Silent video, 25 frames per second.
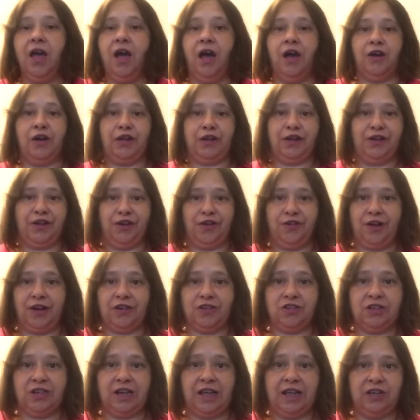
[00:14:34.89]
and I
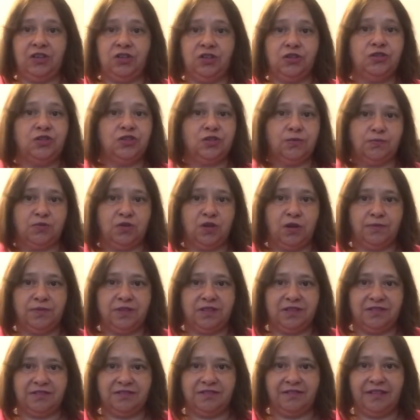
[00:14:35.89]
congratulate you. Sometimes
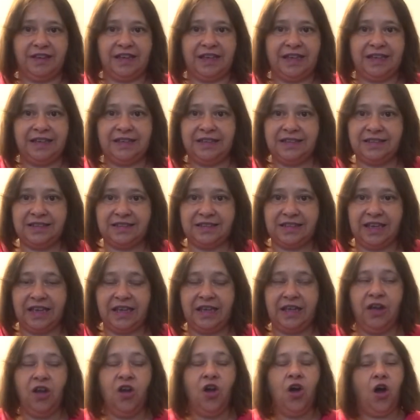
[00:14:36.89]
it's not
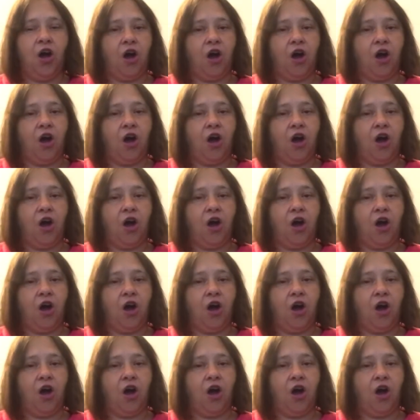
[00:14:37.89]
easy.